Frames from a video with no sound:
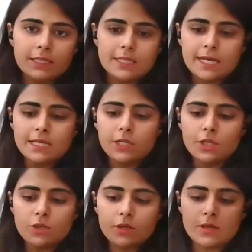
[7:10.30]

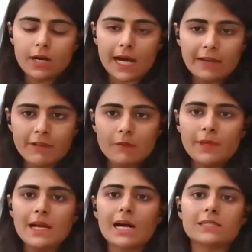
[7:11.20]
Then I will
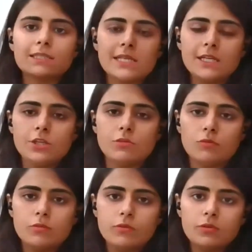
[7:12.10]
be asking
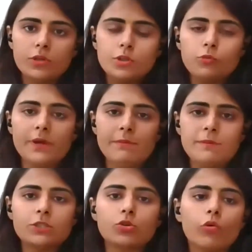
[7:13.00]
you to pay
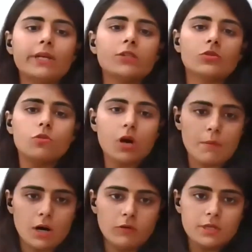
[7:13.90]
me so and so
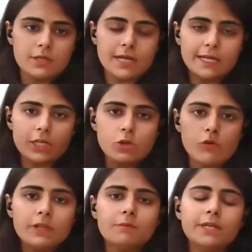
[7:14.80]
amount, and
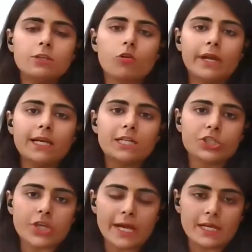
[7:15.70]
you will be drawing a
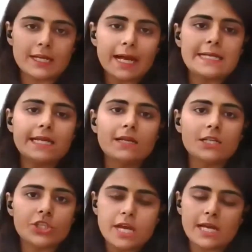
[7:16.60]
check, writing
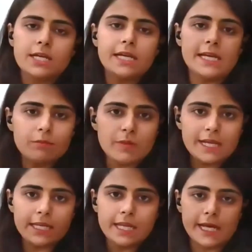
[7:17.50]
a check in
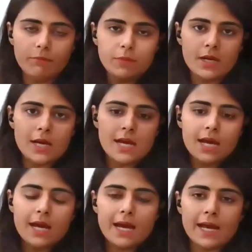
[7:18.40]
my name,
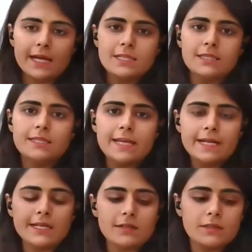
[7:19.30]
and
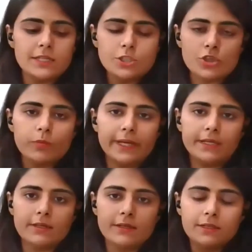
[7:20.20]
that
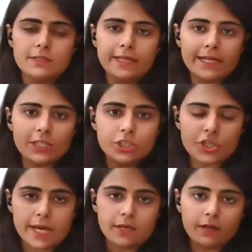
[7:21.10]
instrument, that
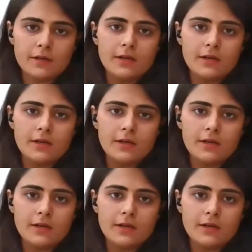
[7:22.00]
check